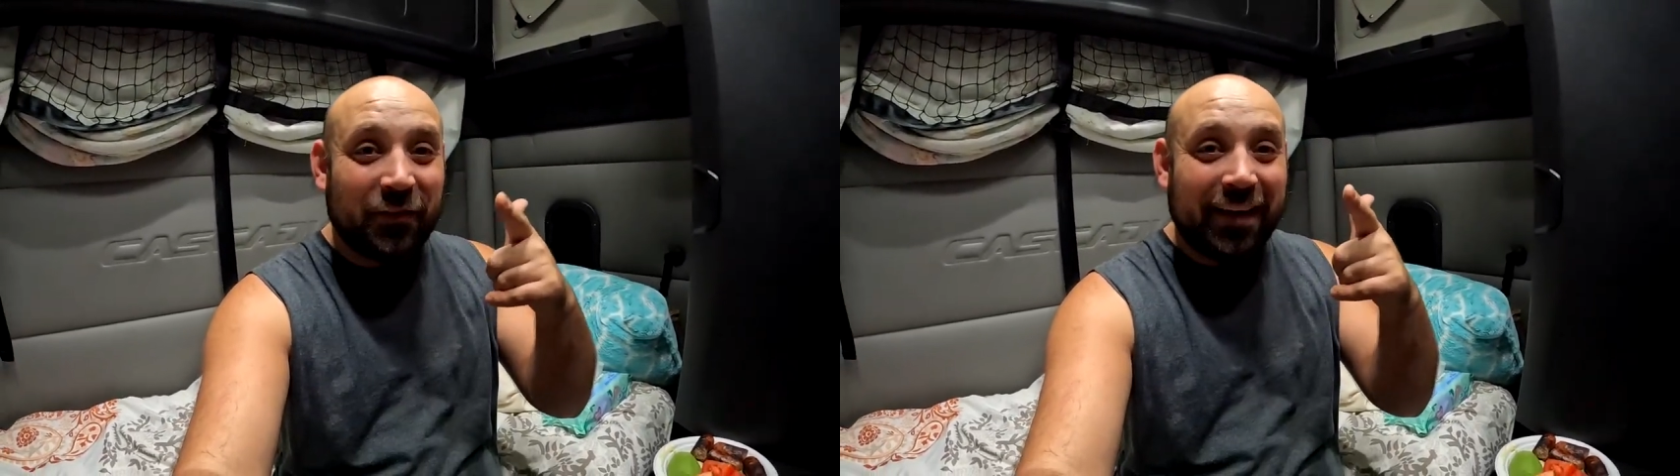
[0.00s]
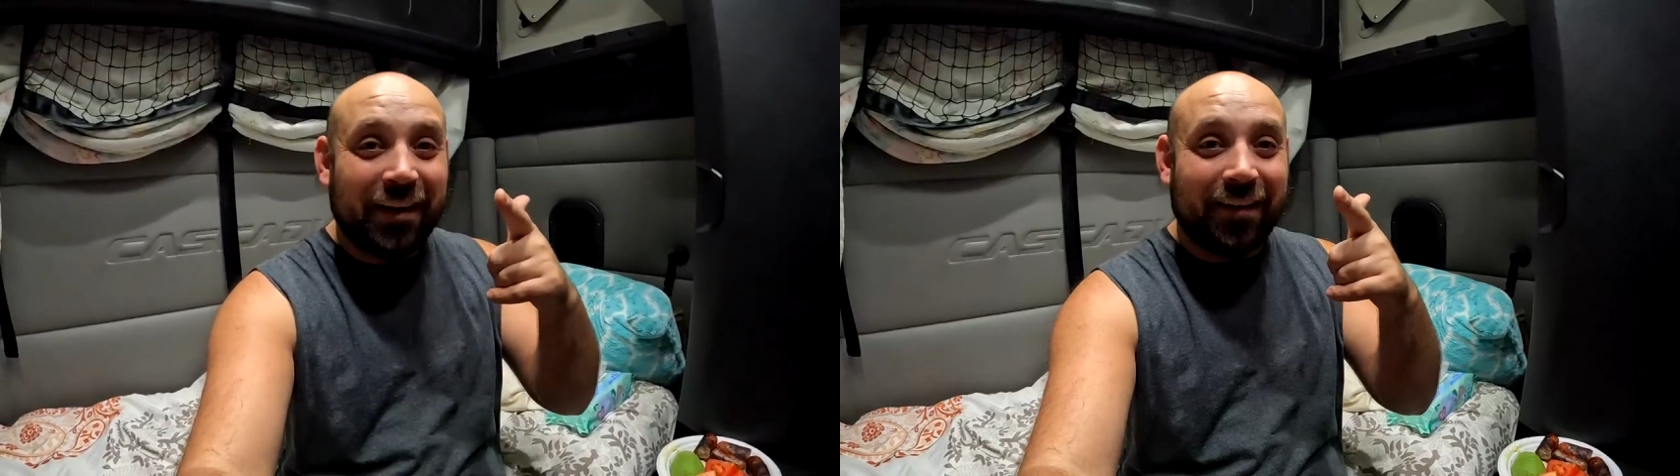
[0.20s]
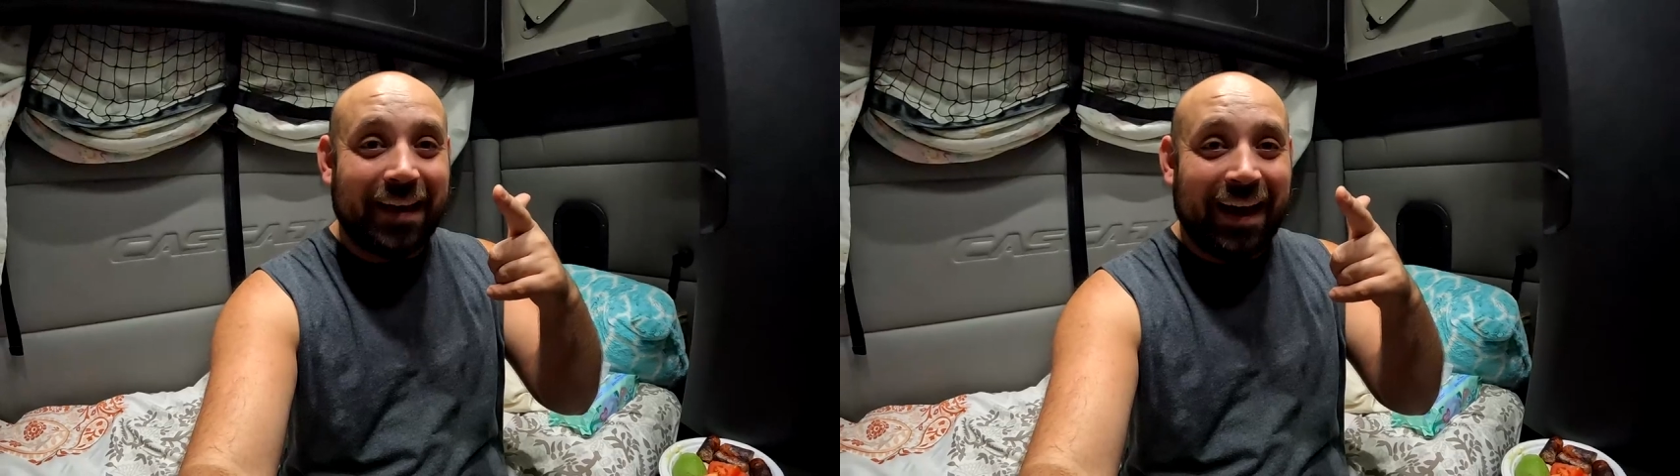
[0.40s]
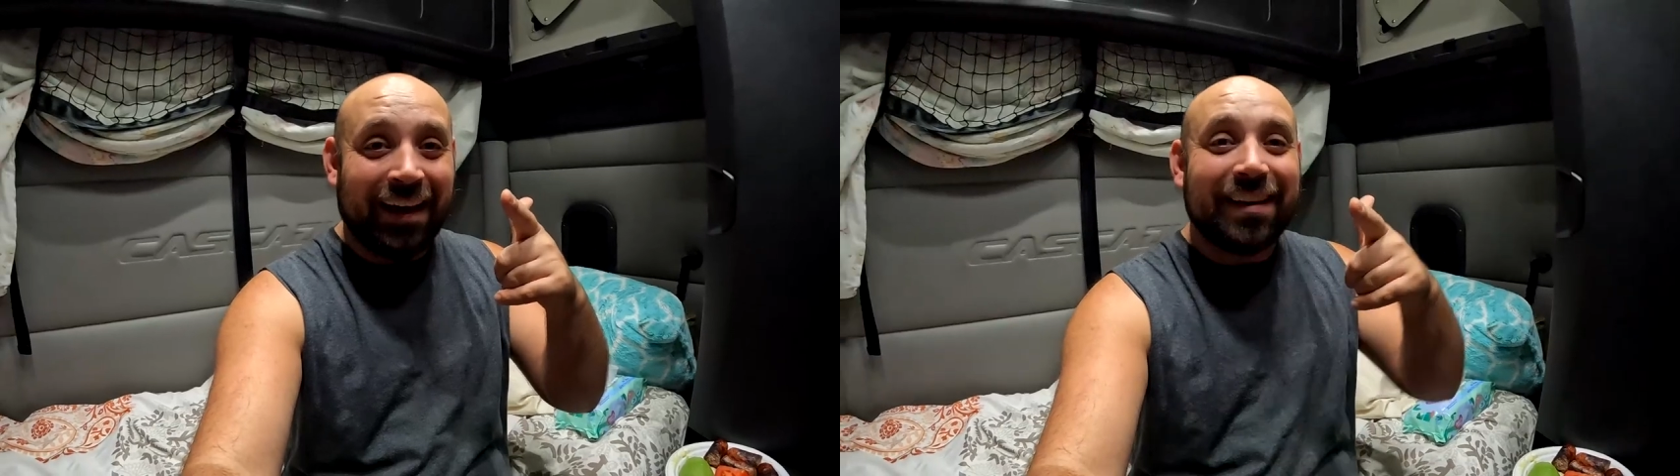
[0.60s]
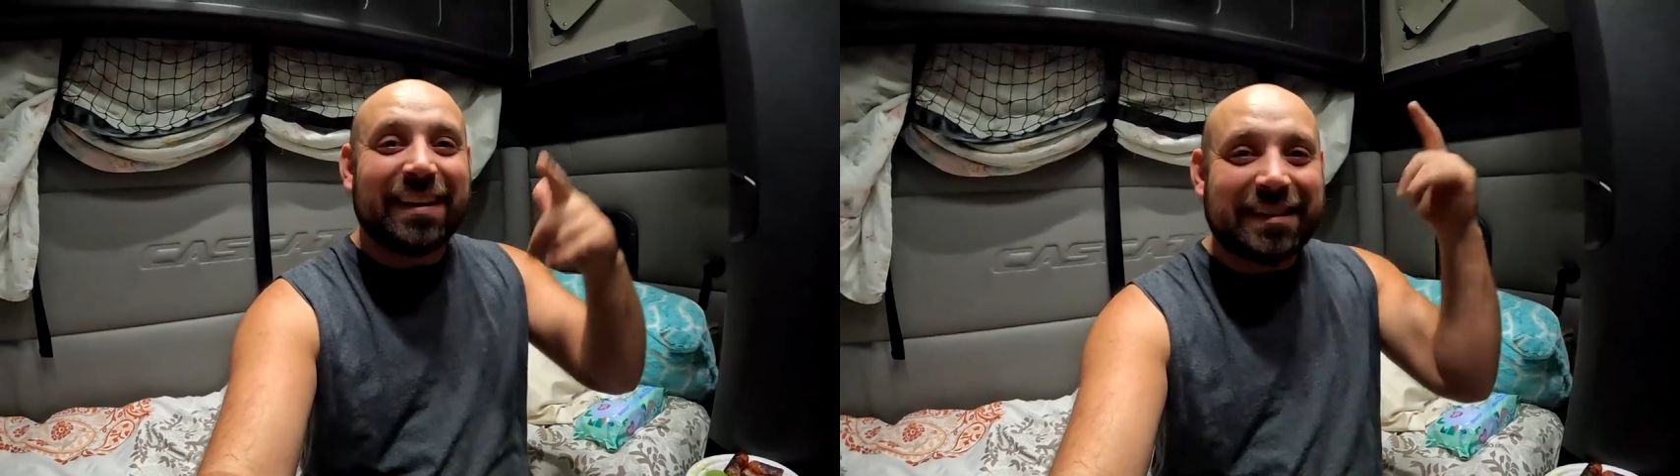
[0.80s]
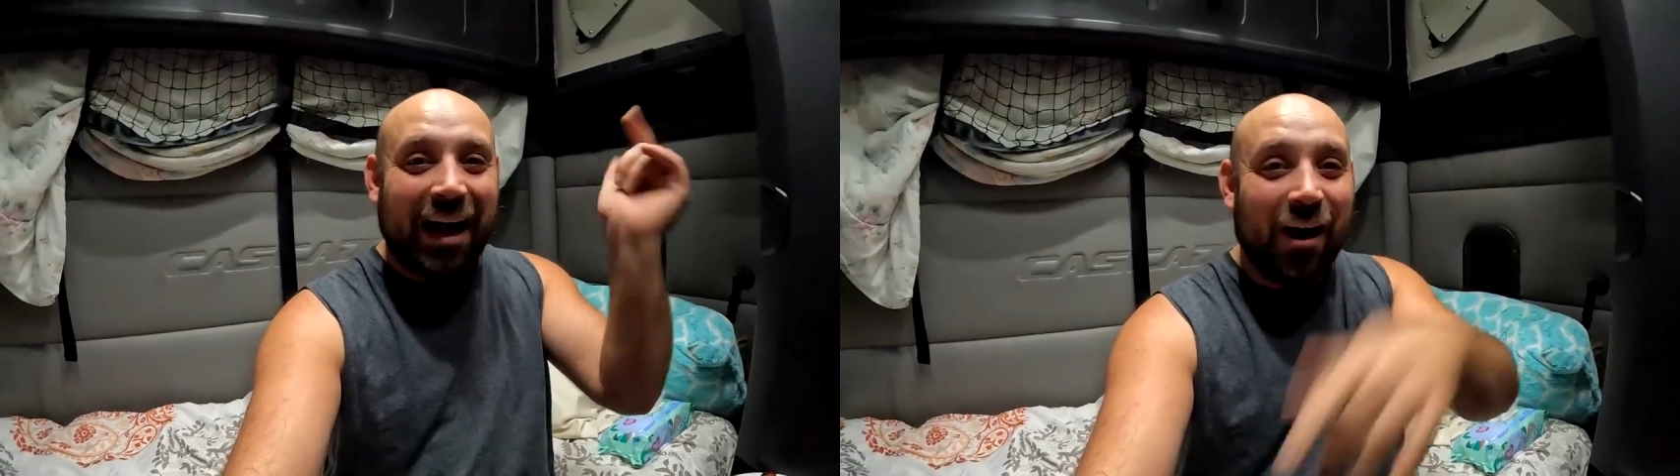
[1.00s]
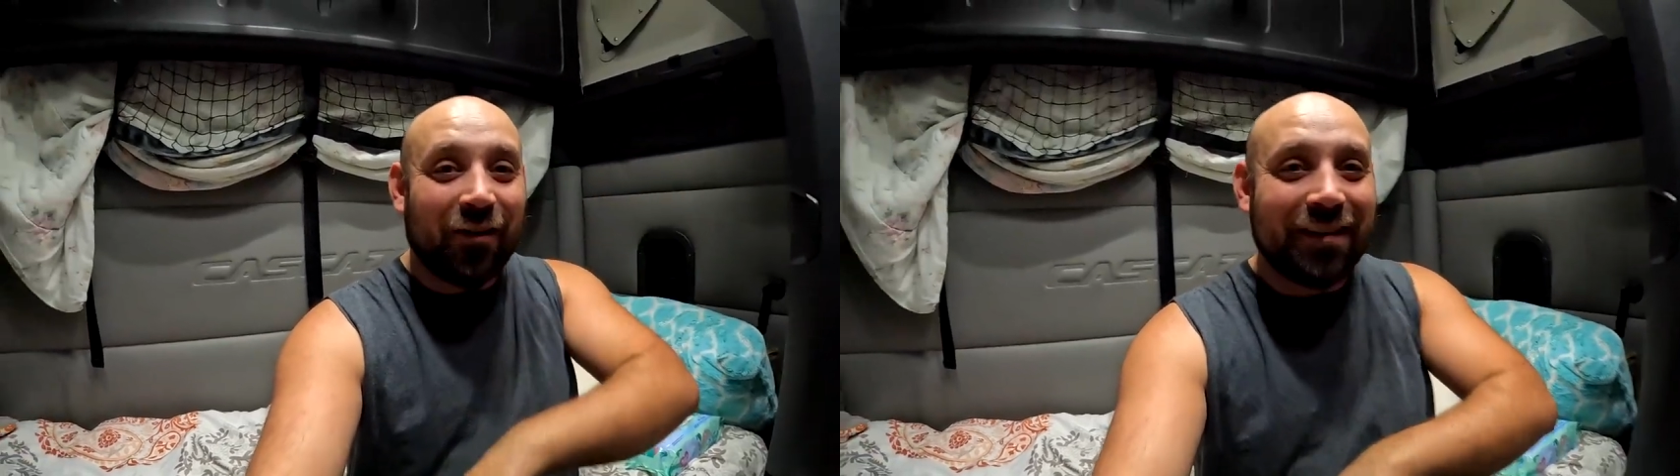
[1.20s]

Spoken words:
video. Yeah, let's go.